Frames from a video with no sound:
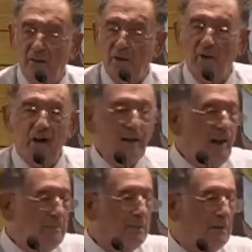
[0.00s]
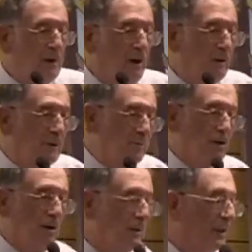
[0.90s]
You are capable of
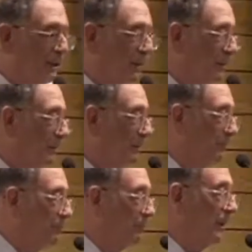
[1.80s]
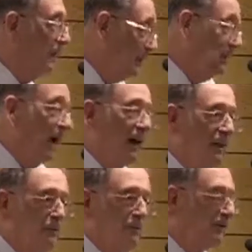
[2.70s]
absorbing in
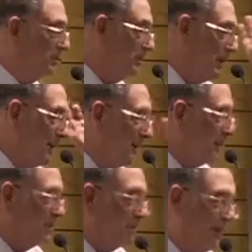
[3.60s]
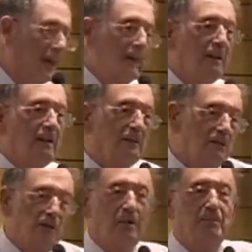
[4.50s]
time with tremendous pain
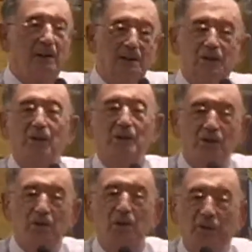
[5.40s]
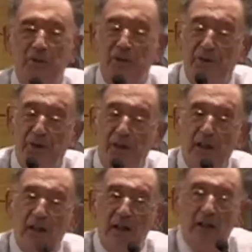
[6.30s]
and trouble and so on and so forth
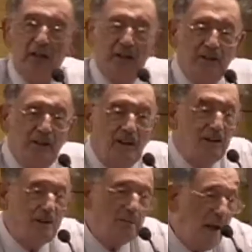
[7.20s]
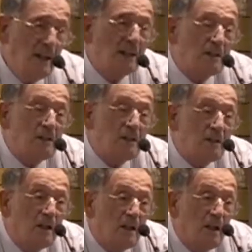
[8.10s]
the Hispanics